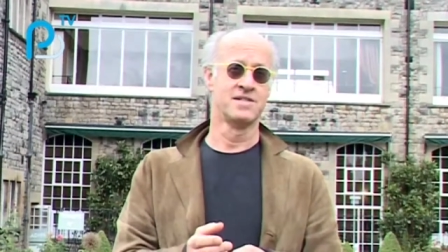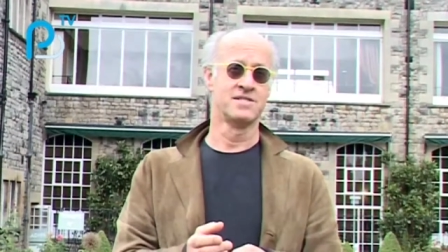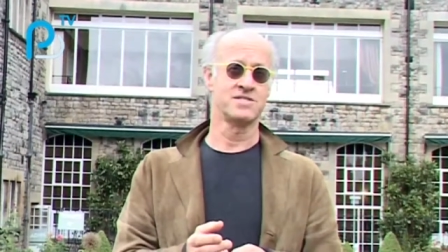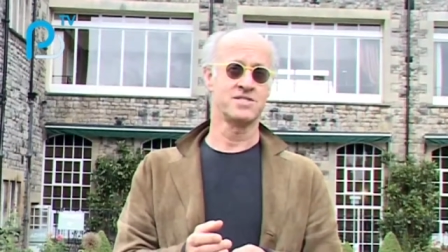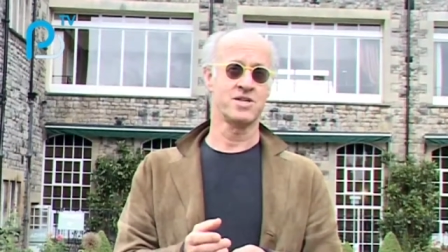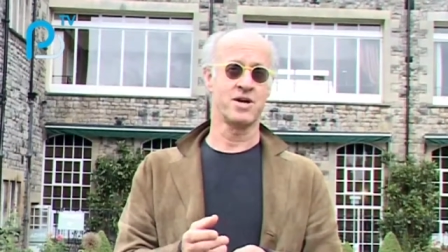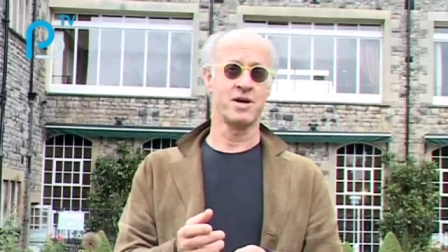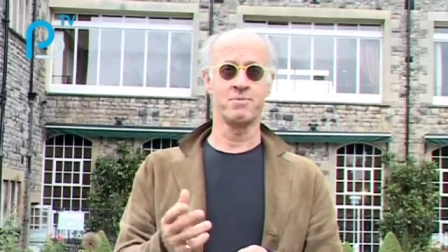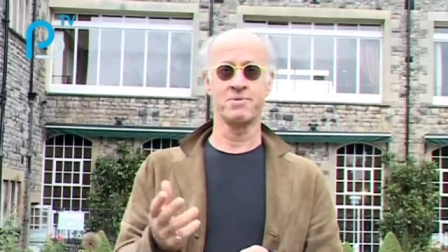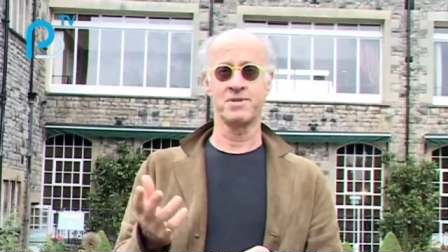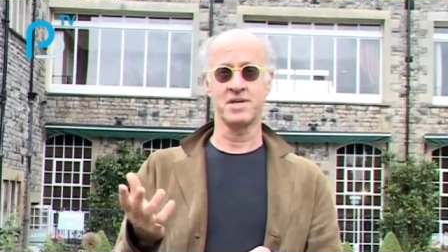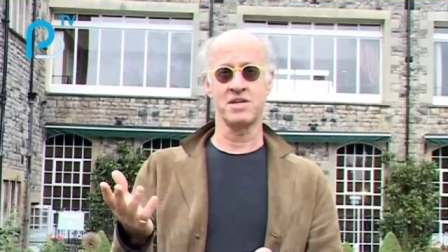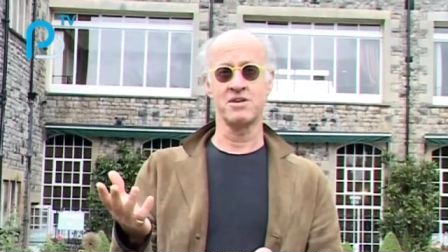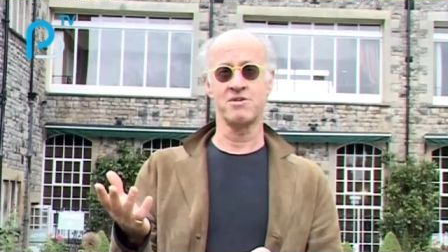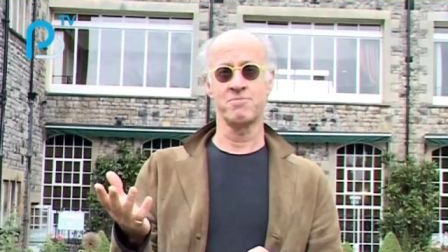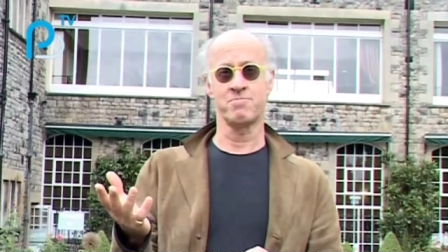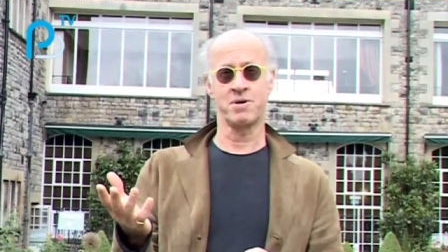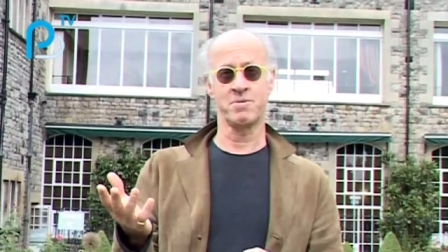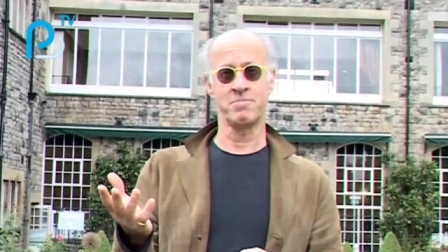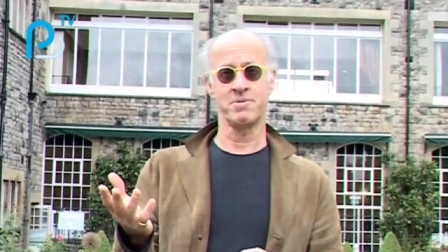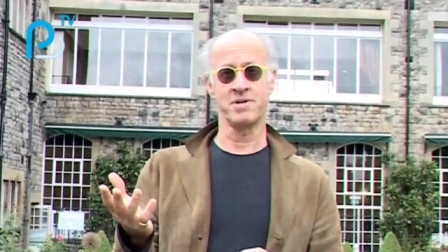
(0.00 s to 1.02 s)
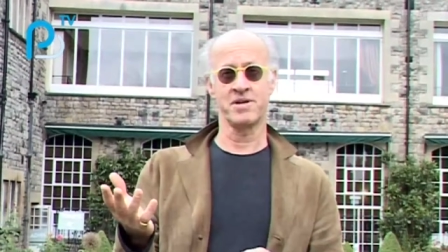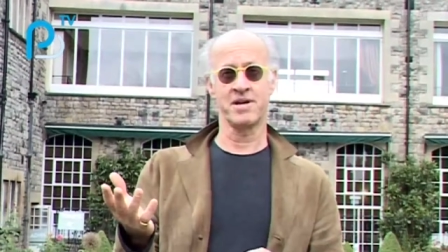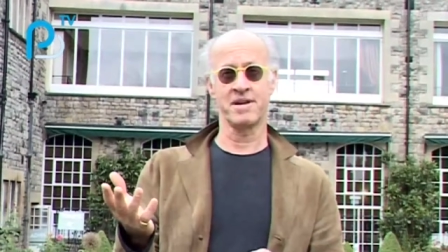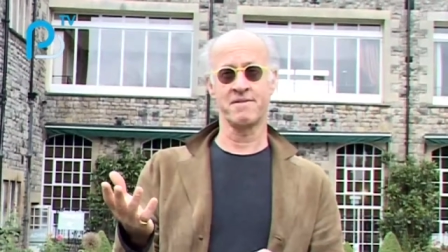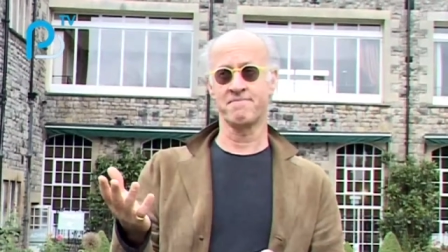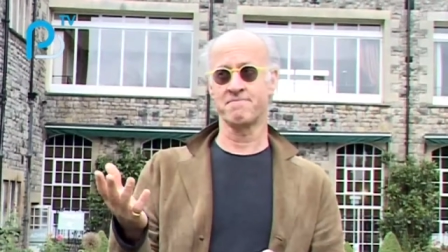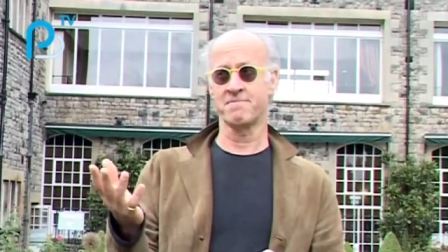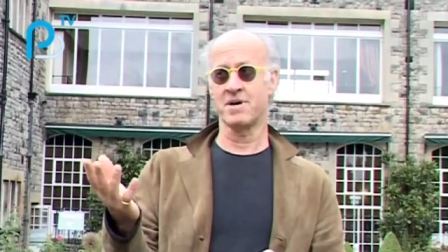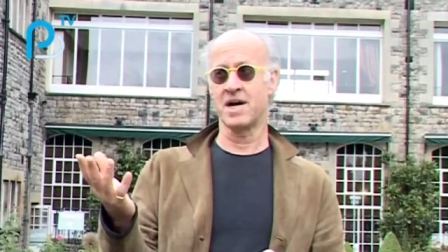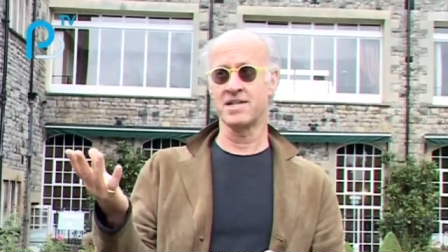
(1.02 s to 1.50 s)
So I think you probably got,
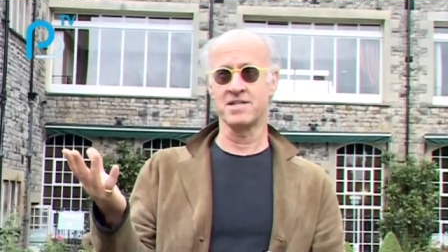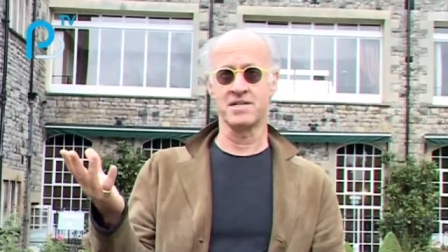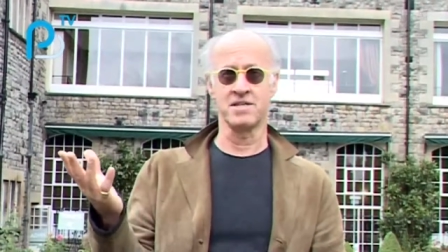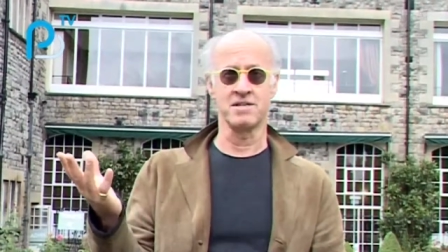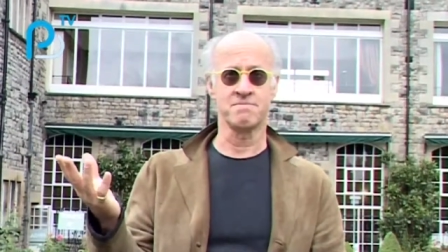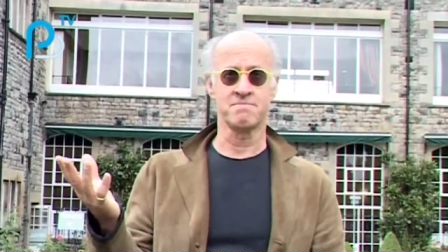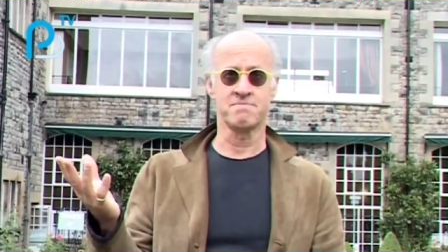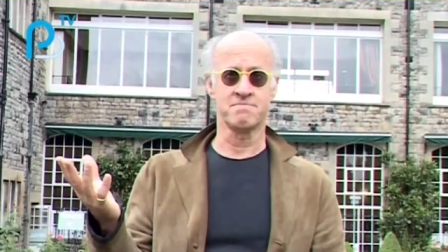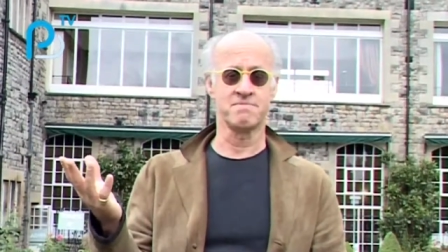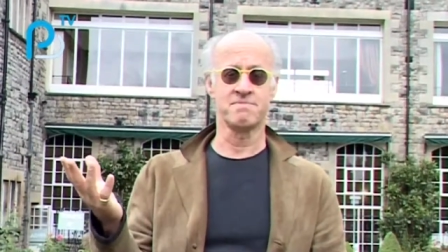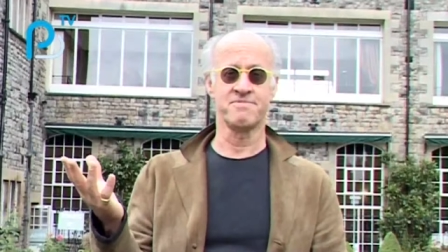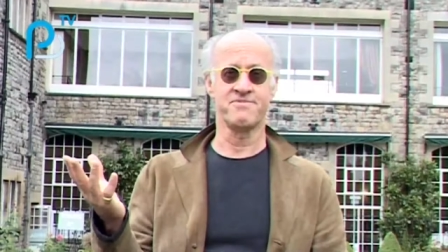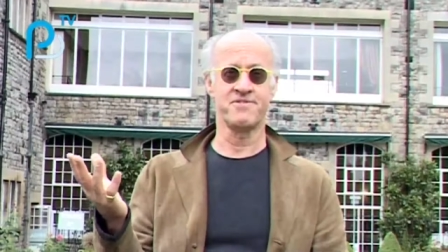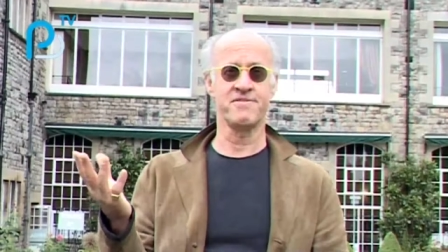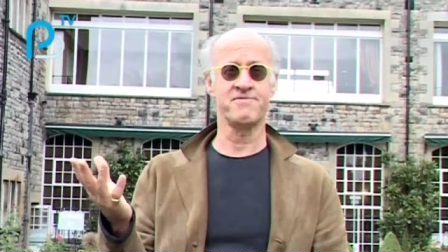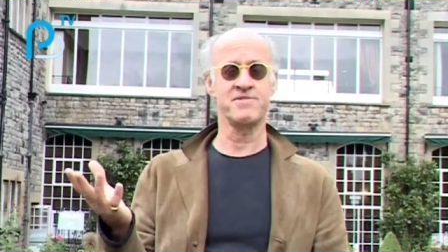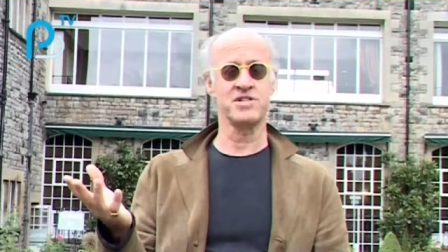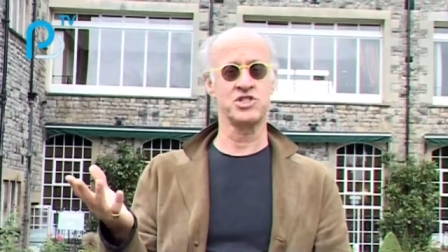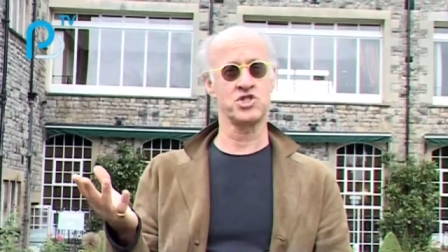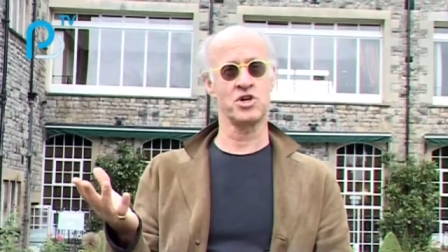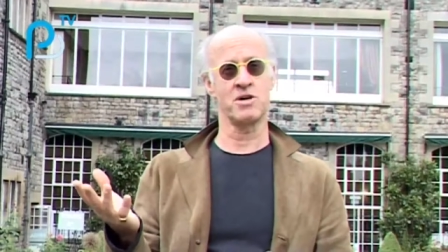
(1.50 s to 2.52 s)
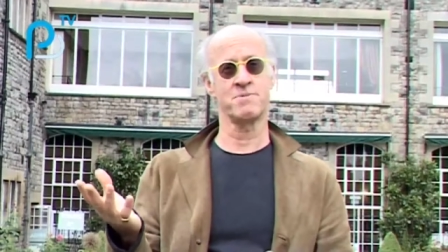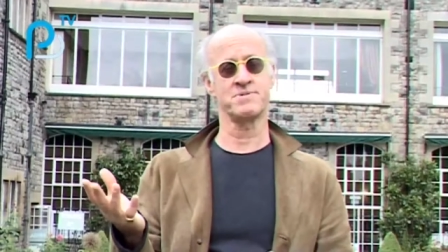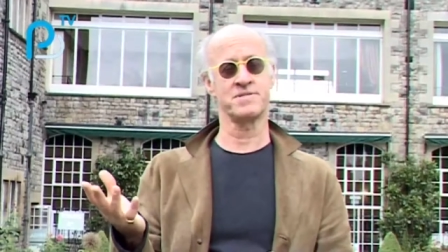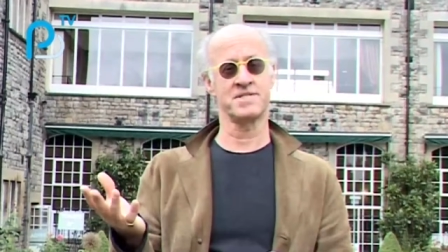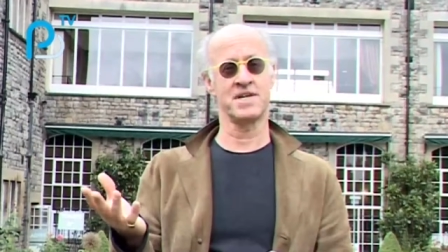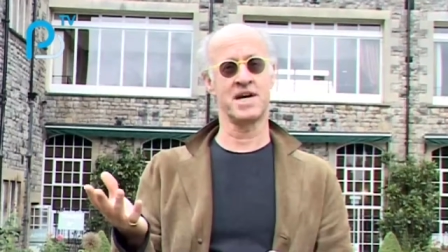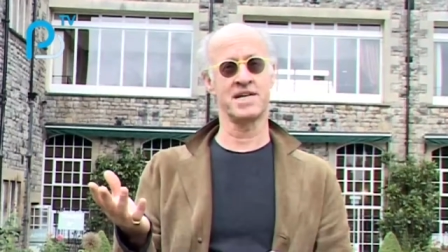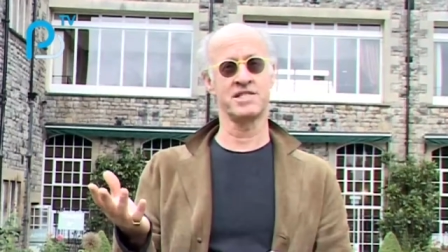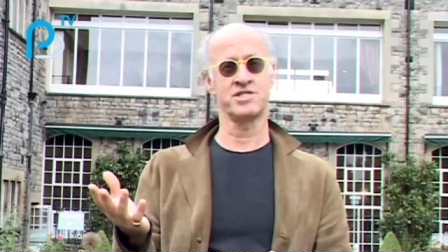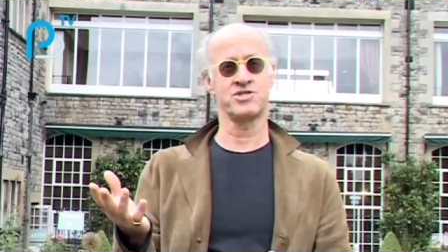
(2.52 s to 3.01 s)
I don't know 50 shops
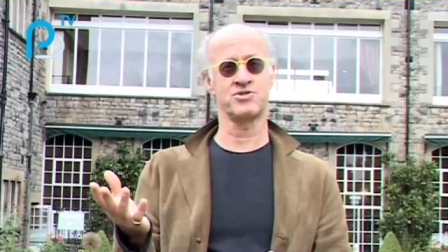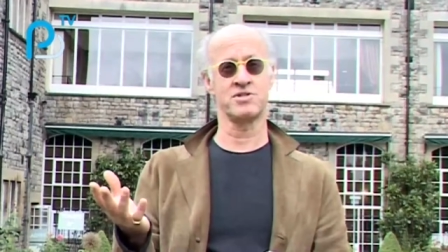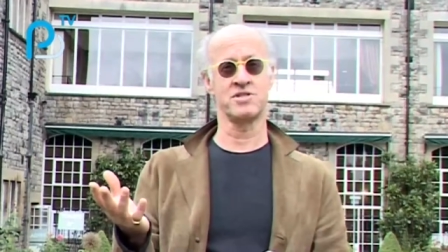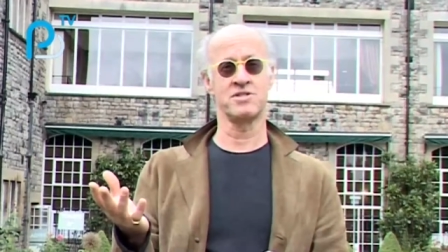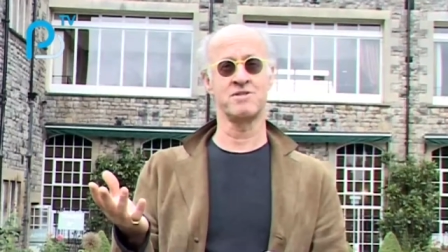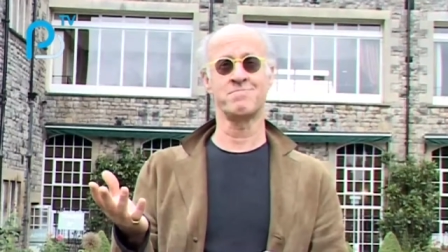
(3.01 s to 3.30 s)
in the high street,